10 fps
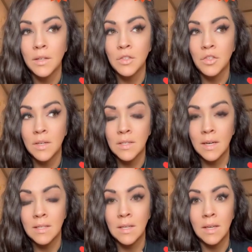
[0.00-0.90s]
genocide
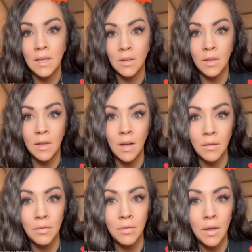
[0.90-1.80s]
is the killing
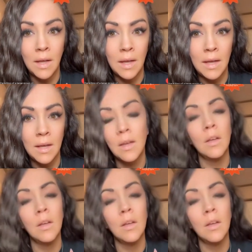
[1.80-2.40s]
of a